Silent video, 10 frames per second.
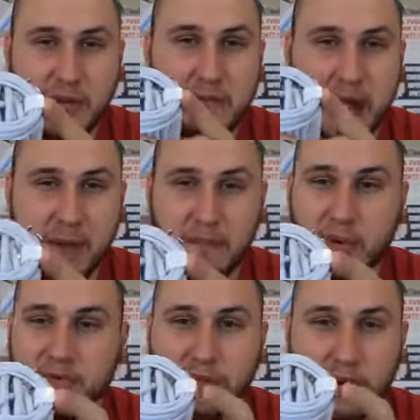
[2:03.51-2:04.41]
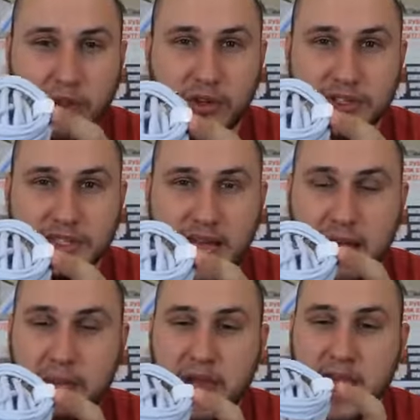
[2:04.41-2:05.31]
your MacBook for a long
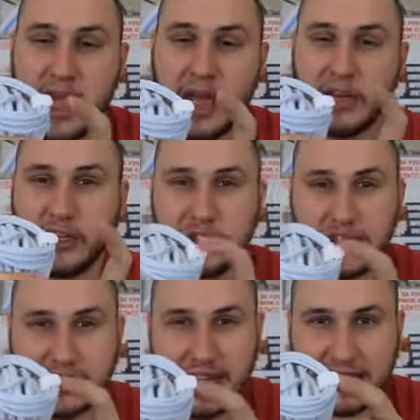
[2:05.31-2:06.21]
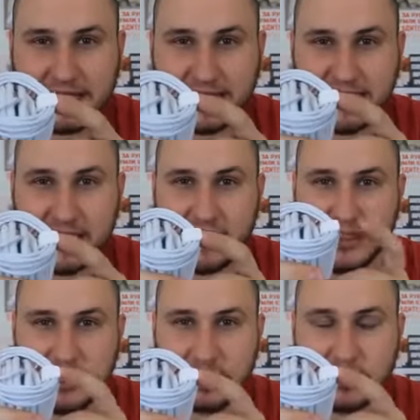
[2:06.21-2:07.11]
time and you did not see
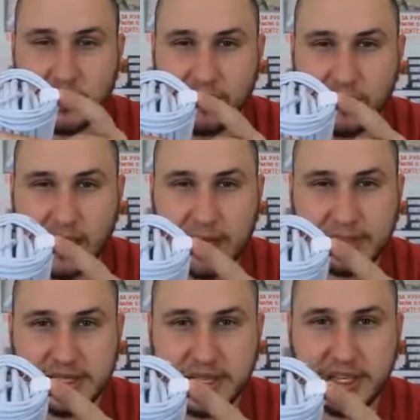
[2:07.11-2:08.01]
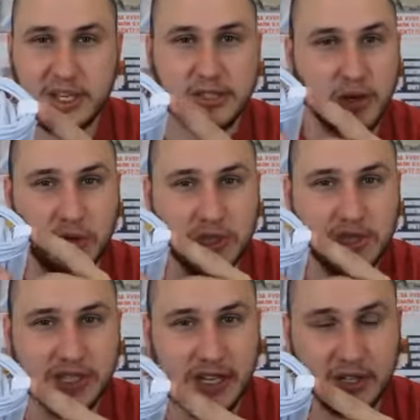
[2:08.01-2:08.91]
these two flaps right here or
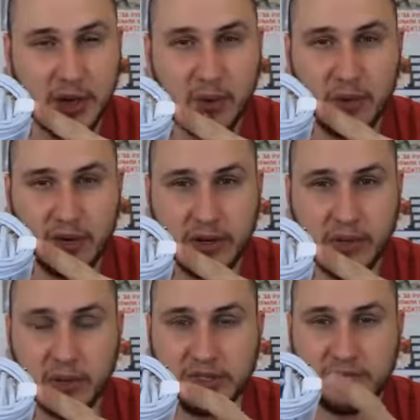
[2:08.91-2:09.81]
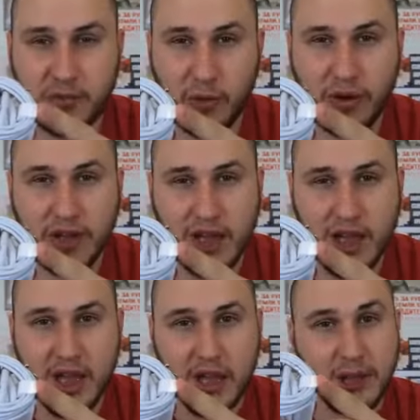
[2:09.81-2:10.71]
didn't know what it was for,
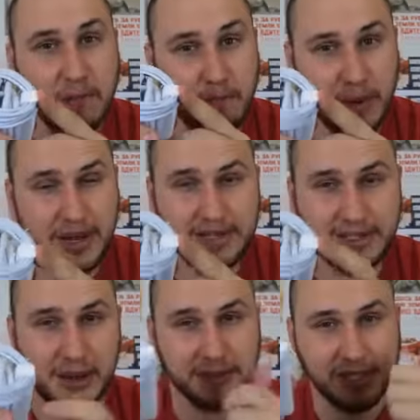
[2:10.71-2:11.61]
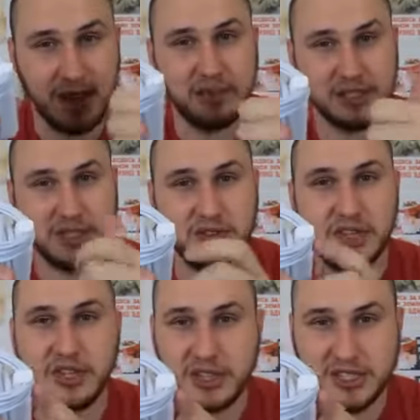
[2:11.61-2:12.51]
better thumbs up this
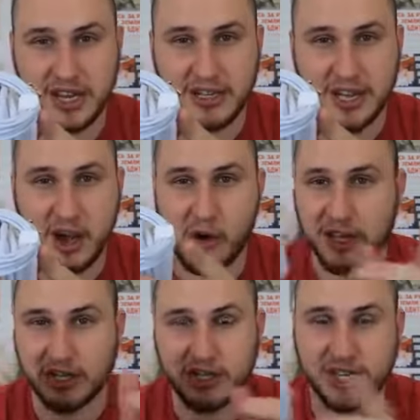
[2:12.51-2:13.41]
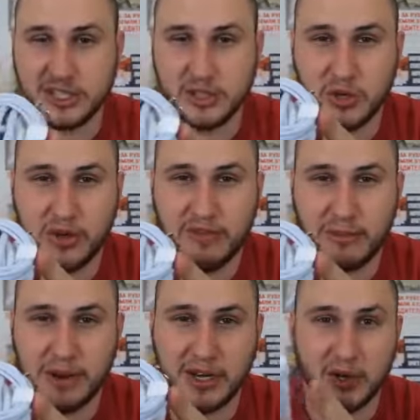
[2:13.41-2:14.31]
video right now and share it to
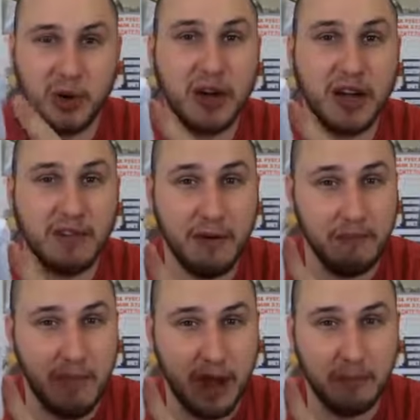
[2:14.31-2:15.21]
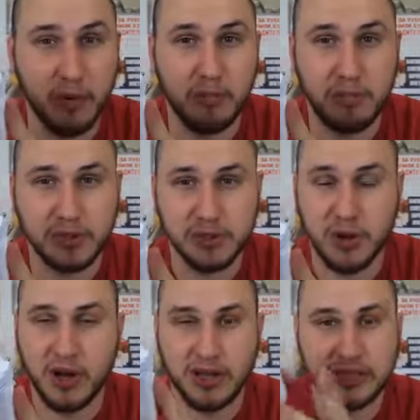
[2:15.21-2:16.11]
everybody who have a MacBook
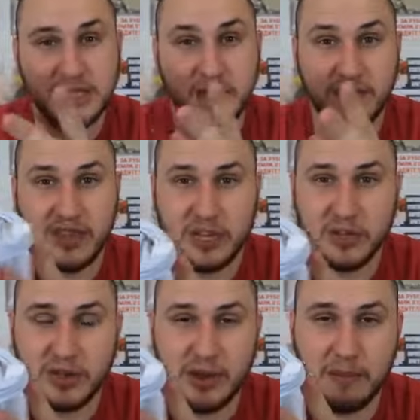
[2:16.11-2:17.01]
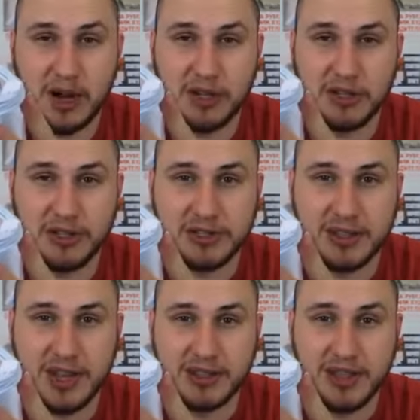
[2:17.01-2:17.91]
Pro. See if they knew about it or
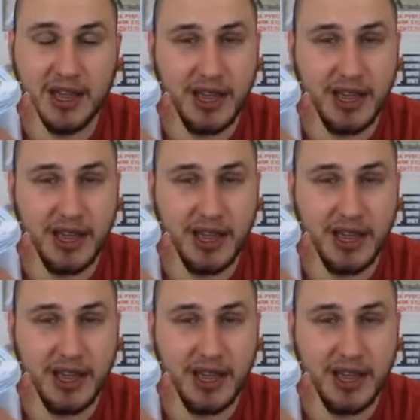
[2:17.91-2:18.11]
not.